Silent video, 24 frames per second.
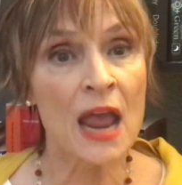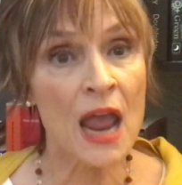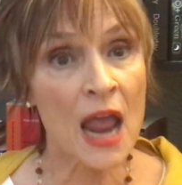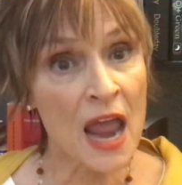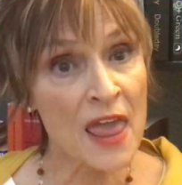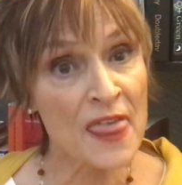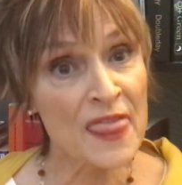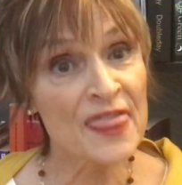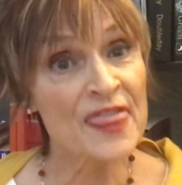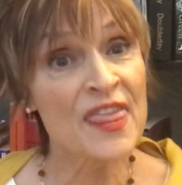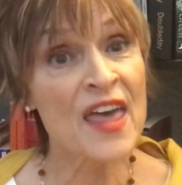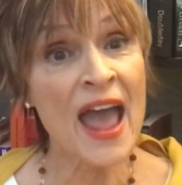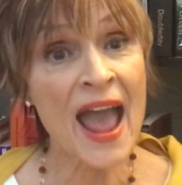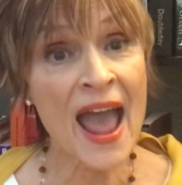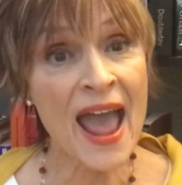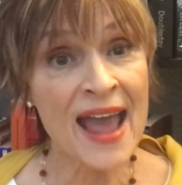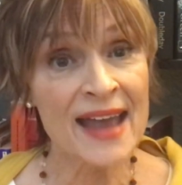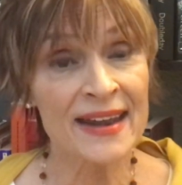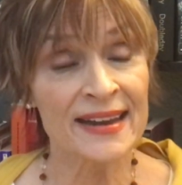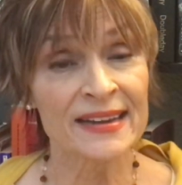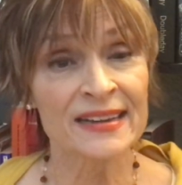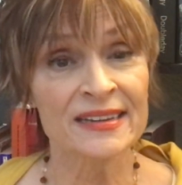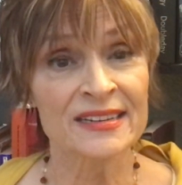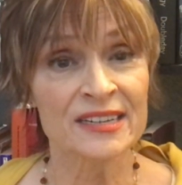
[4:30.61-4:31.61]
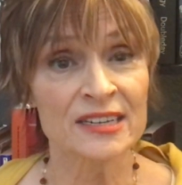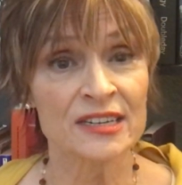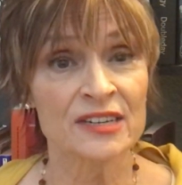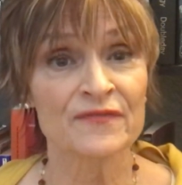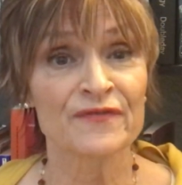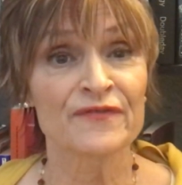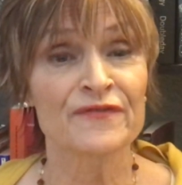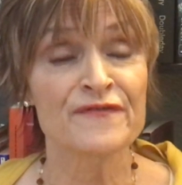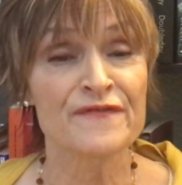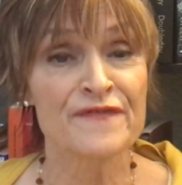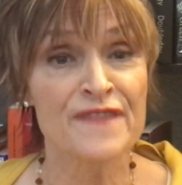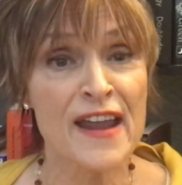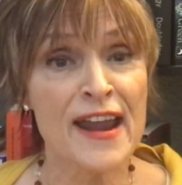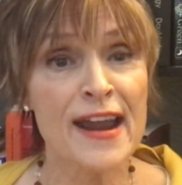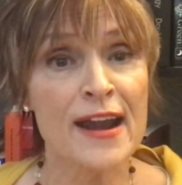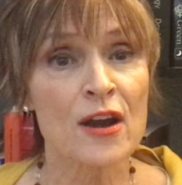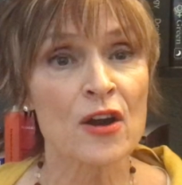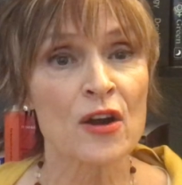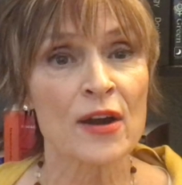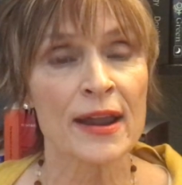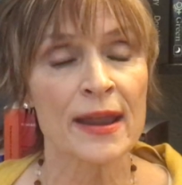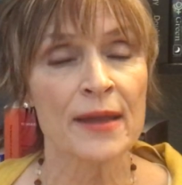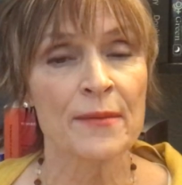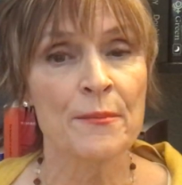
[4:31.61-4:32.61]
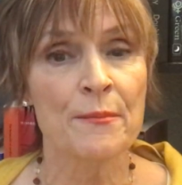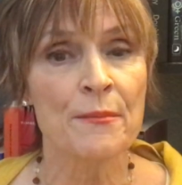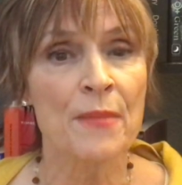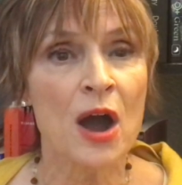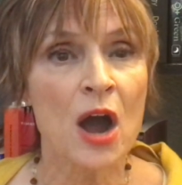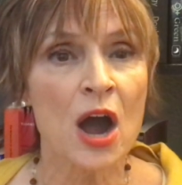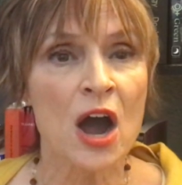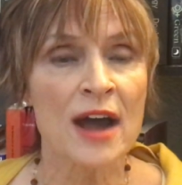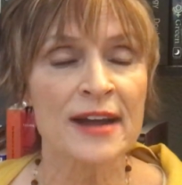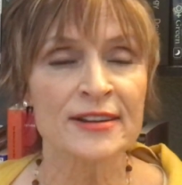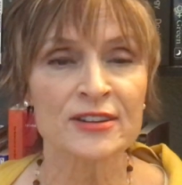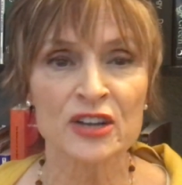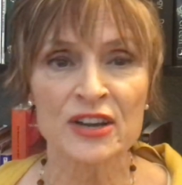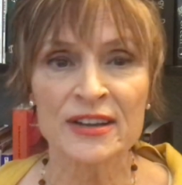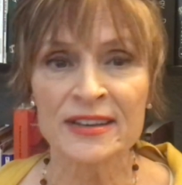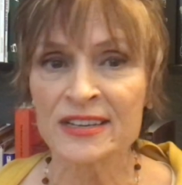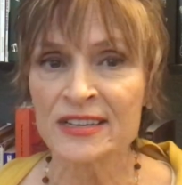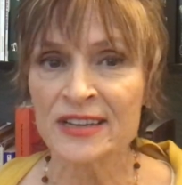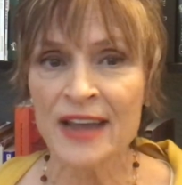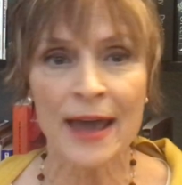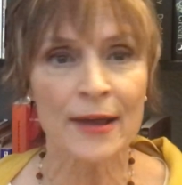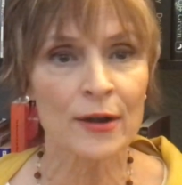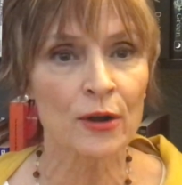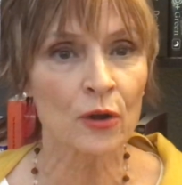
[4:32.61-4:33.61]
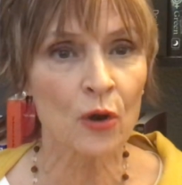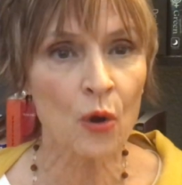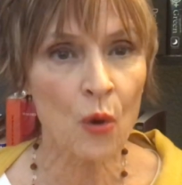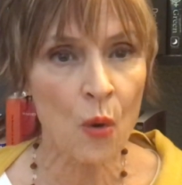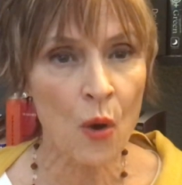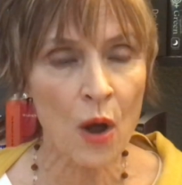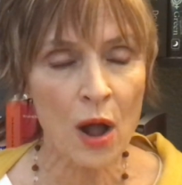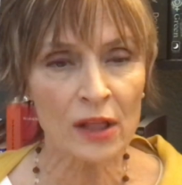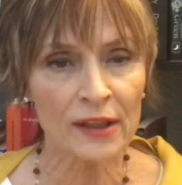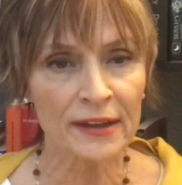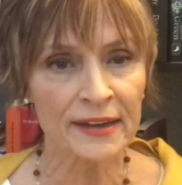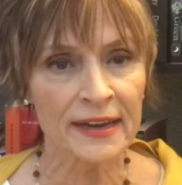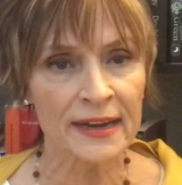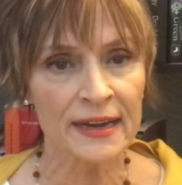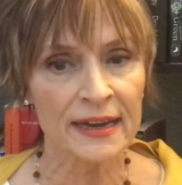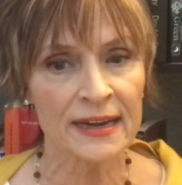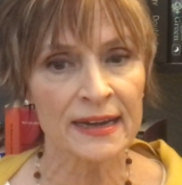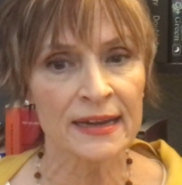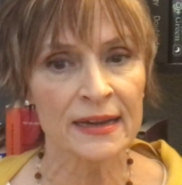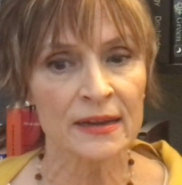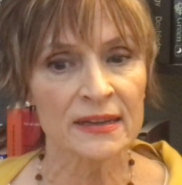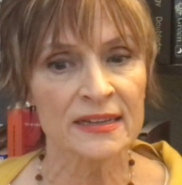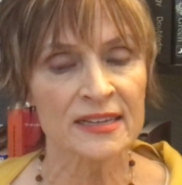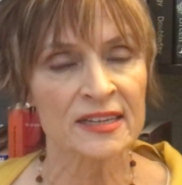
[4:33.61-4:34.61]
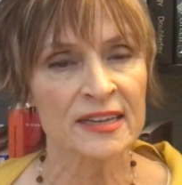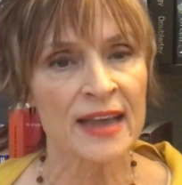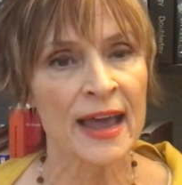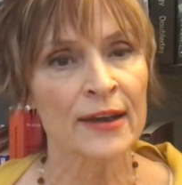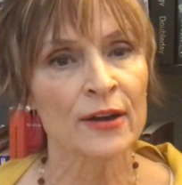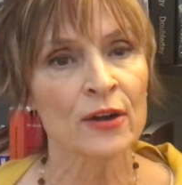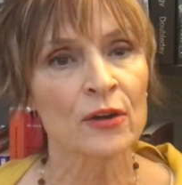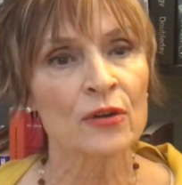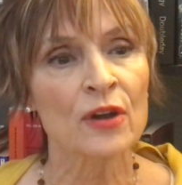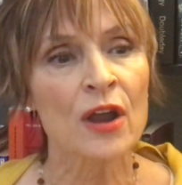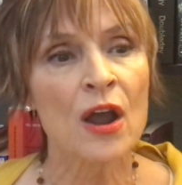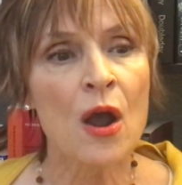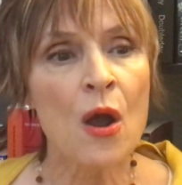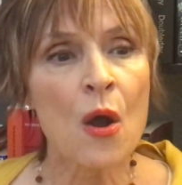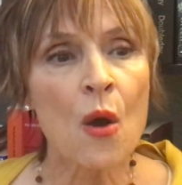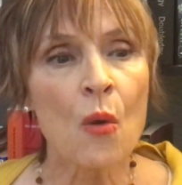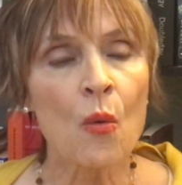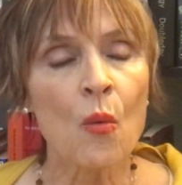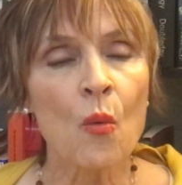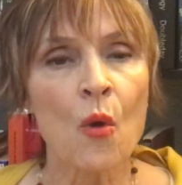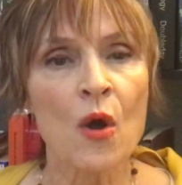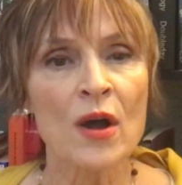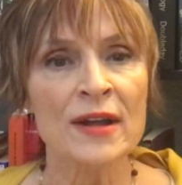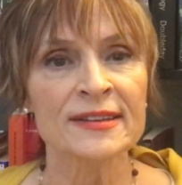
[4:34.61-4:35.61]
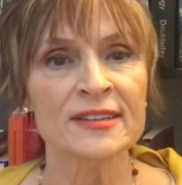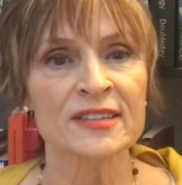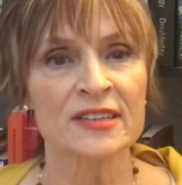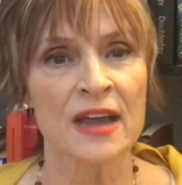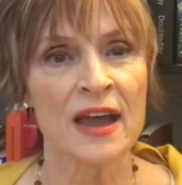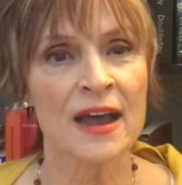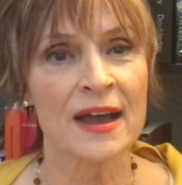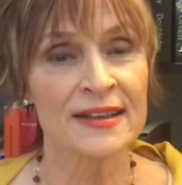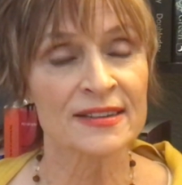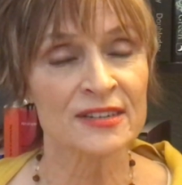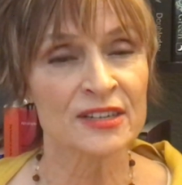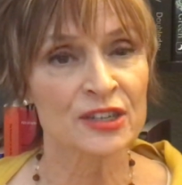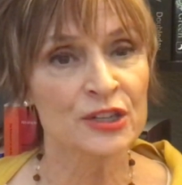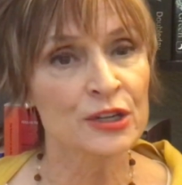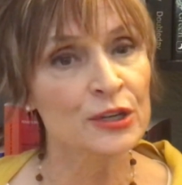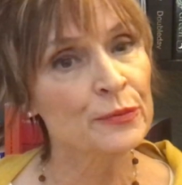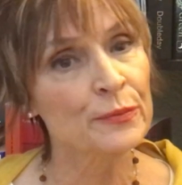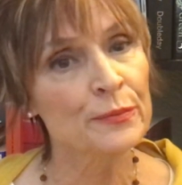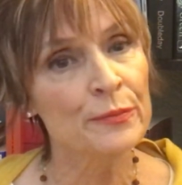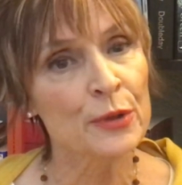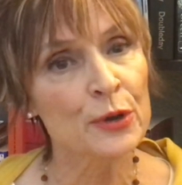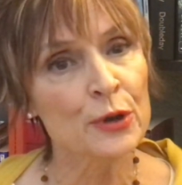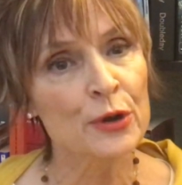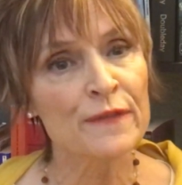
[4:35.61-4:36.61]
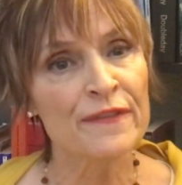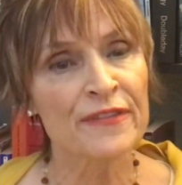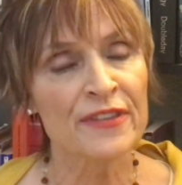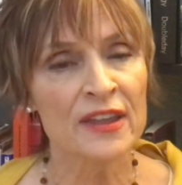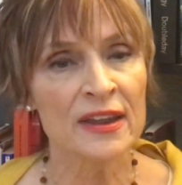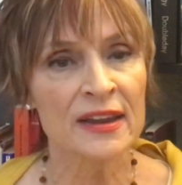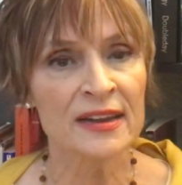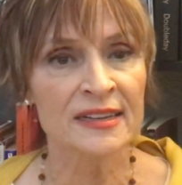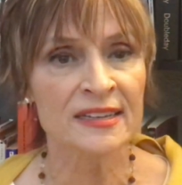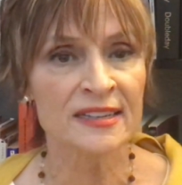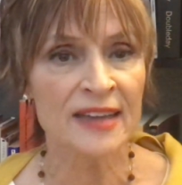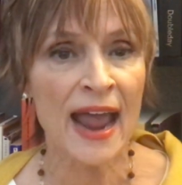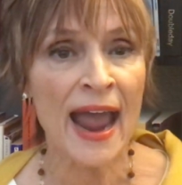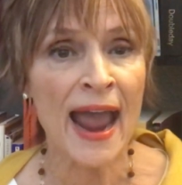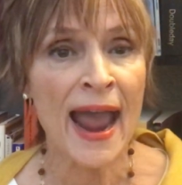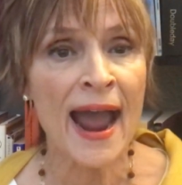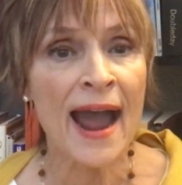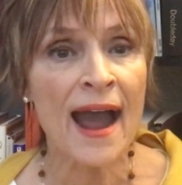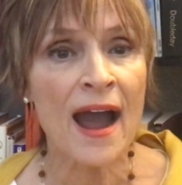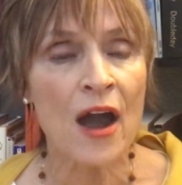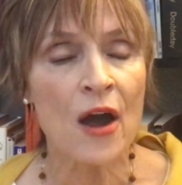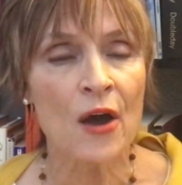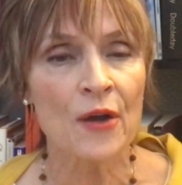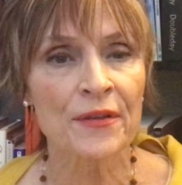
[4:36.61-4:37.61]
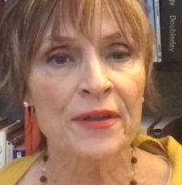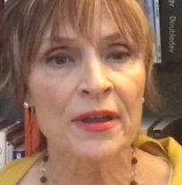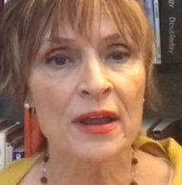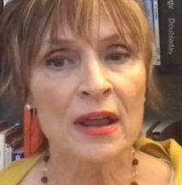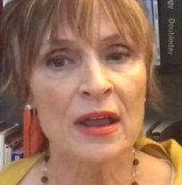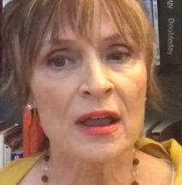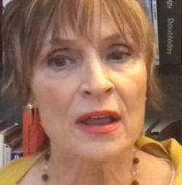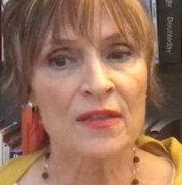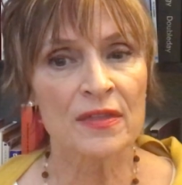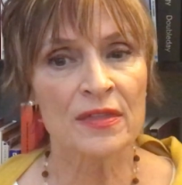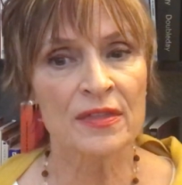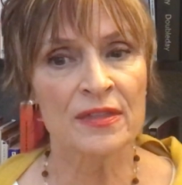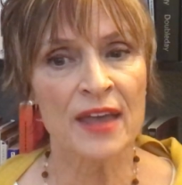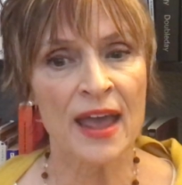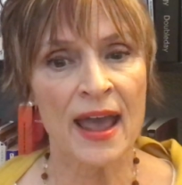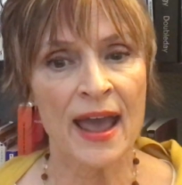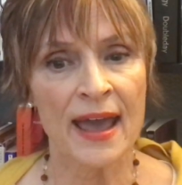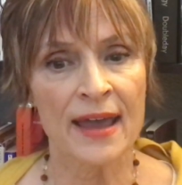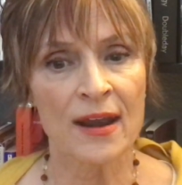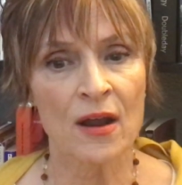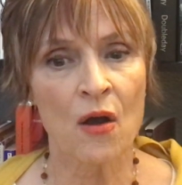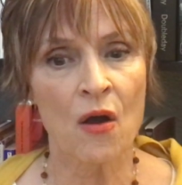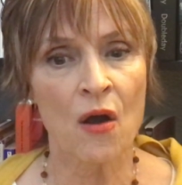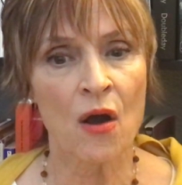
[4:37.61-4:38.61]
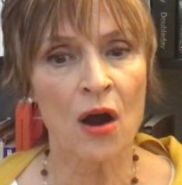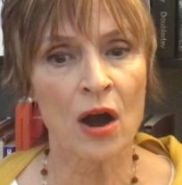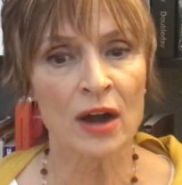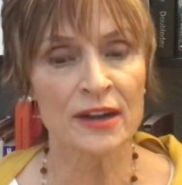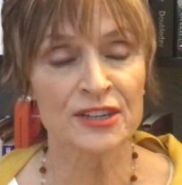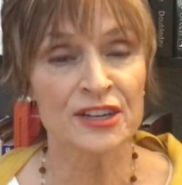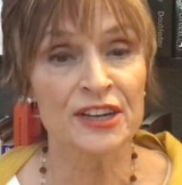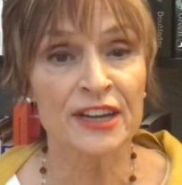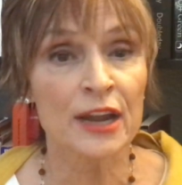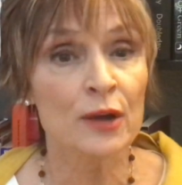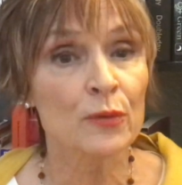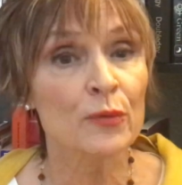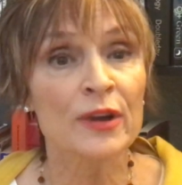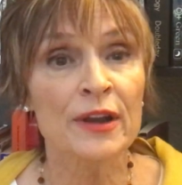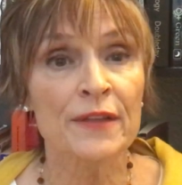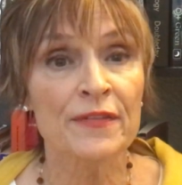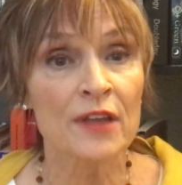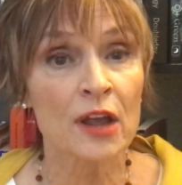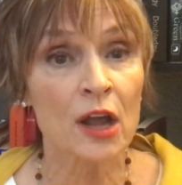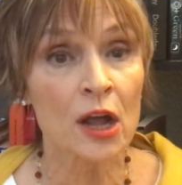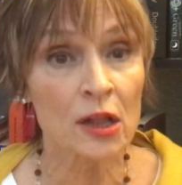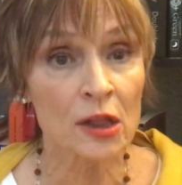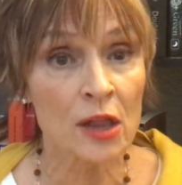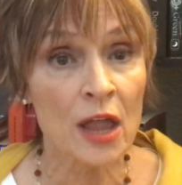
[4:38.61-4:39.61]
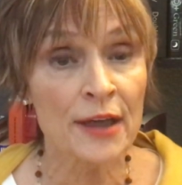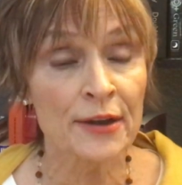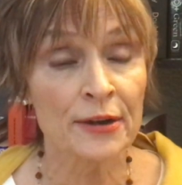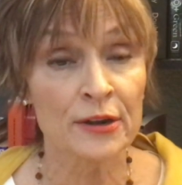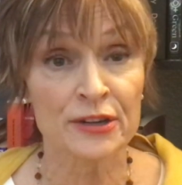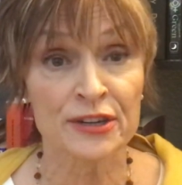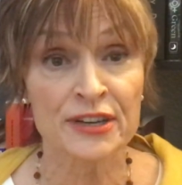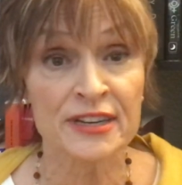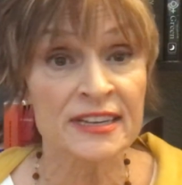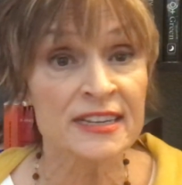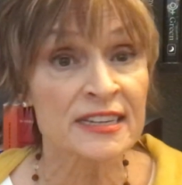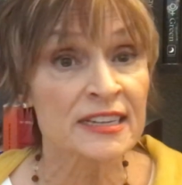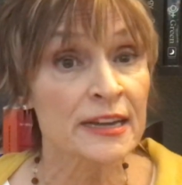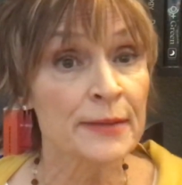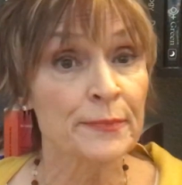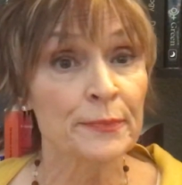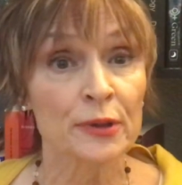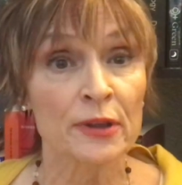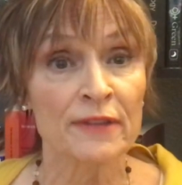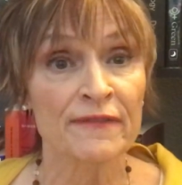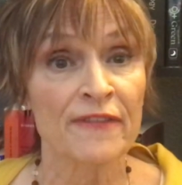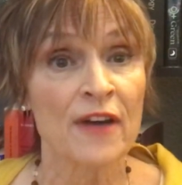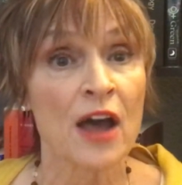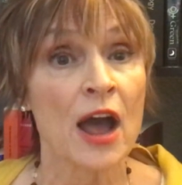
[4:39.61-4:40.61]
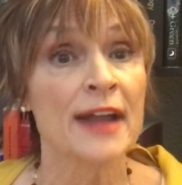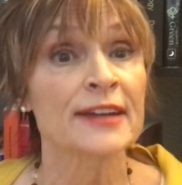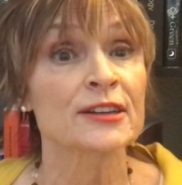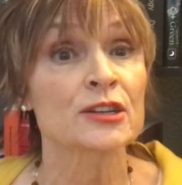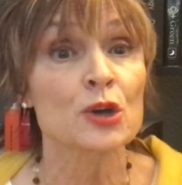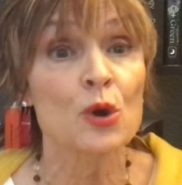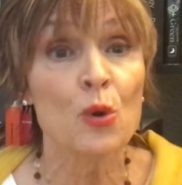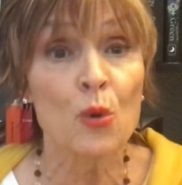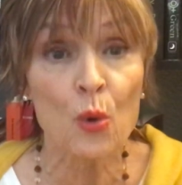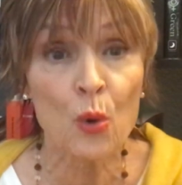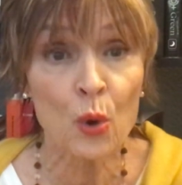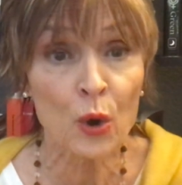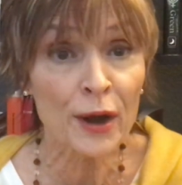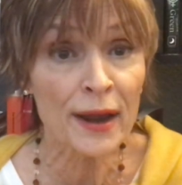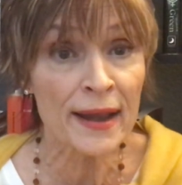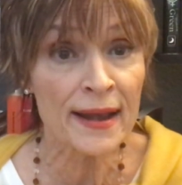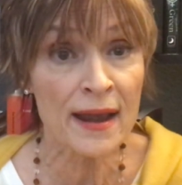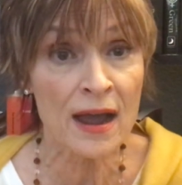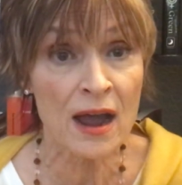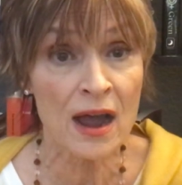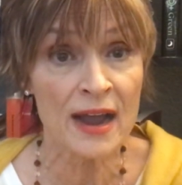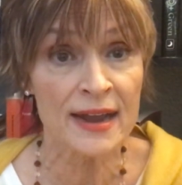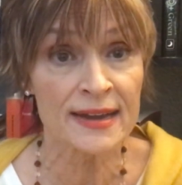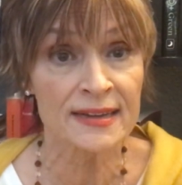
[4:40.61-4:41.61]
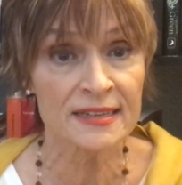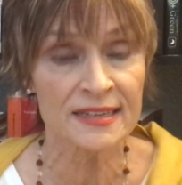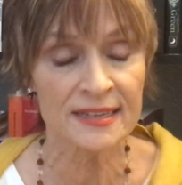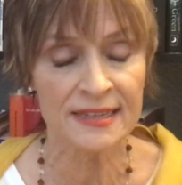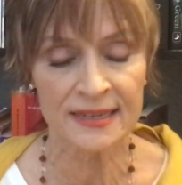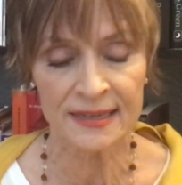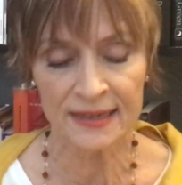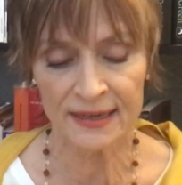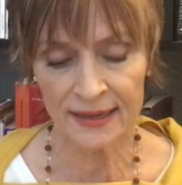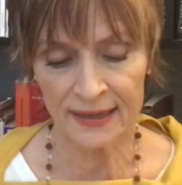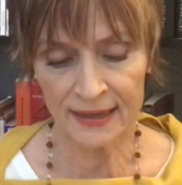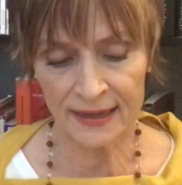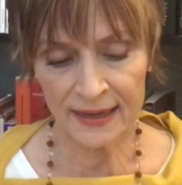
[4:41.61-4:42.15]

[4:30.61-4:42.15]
And that is very much a Saturn quality. Saturn wants us to move things out that are, to get rid of the clutter, to simplify, to organize.